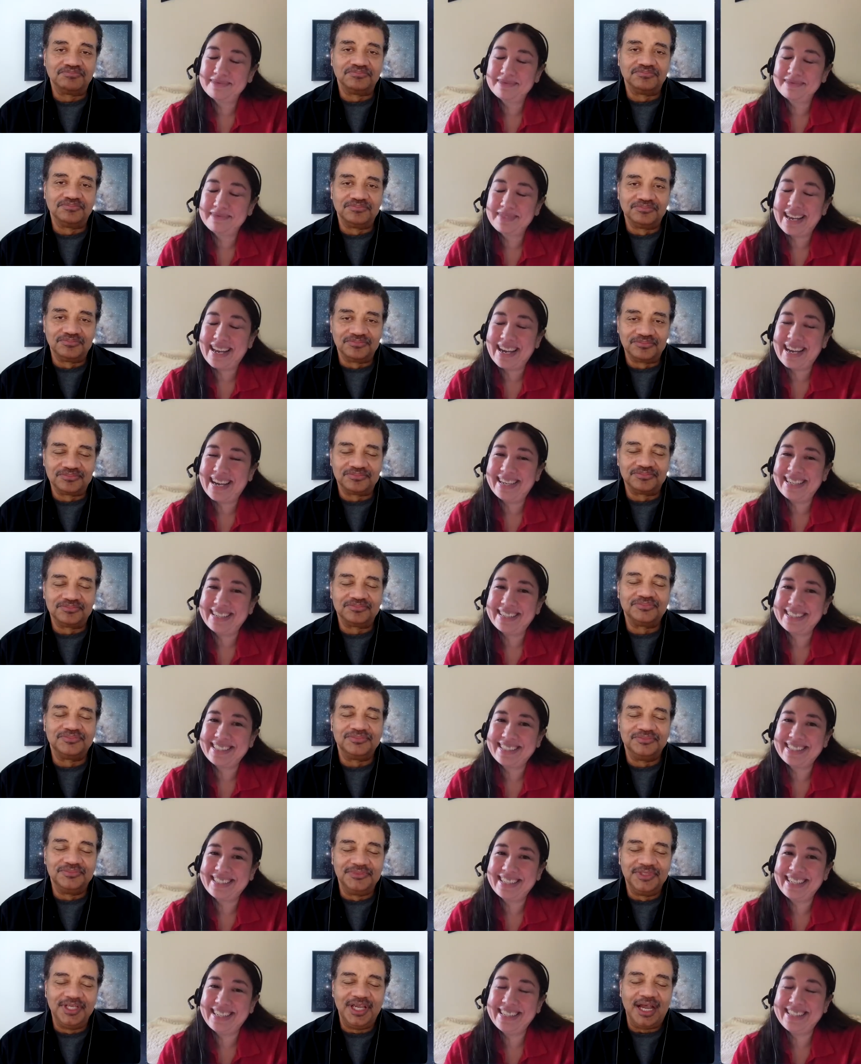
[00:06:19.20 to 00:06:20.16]
Speaker 1: Yeah,
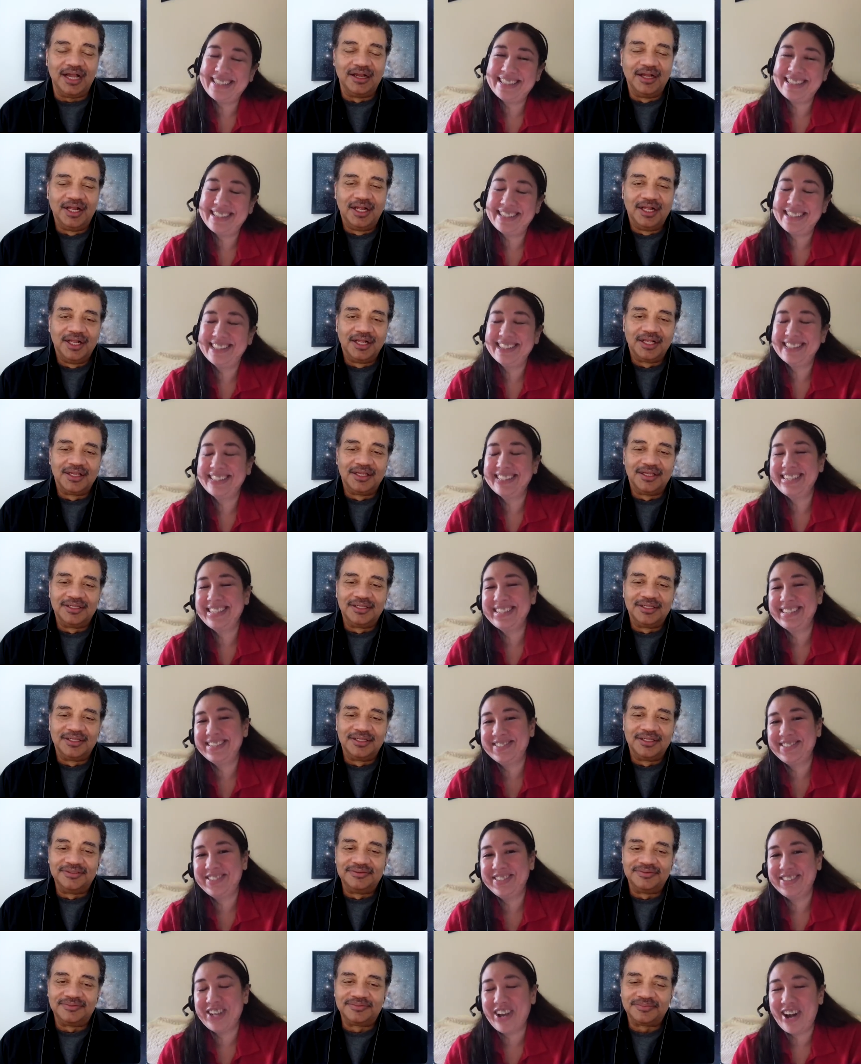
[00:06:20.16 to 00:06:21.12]
it's yeah.
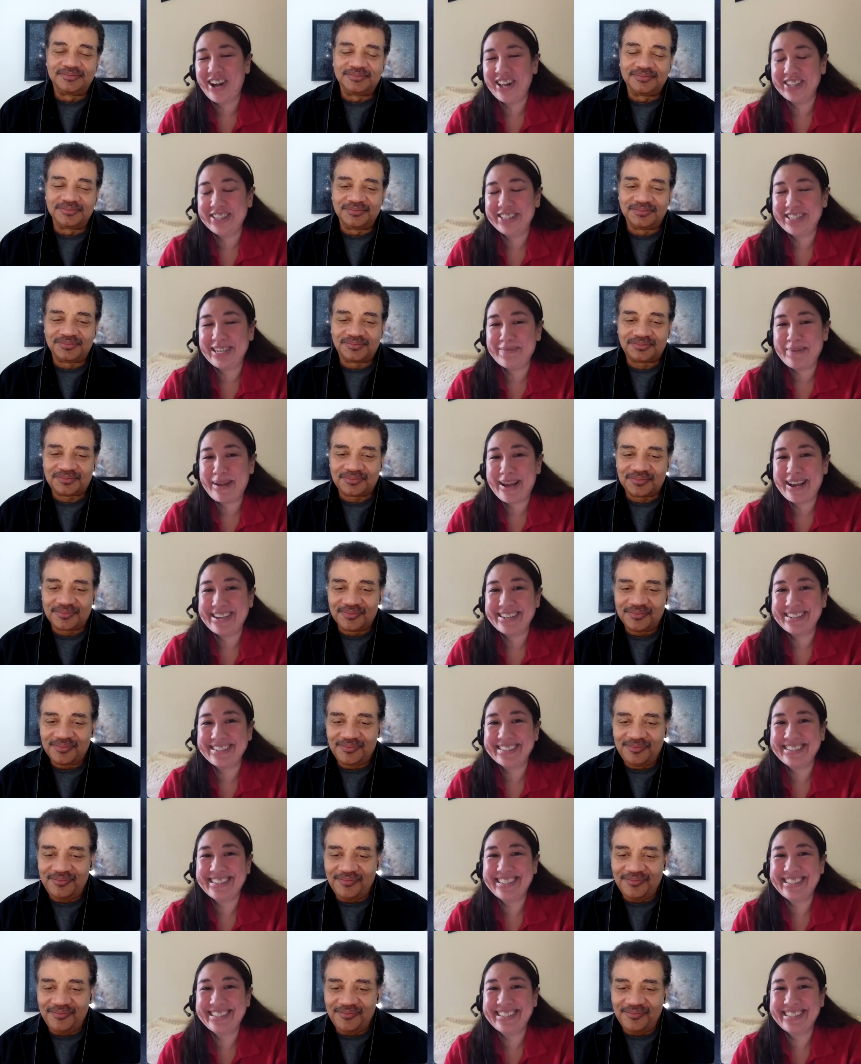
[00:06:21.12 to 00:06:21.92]
geology, man.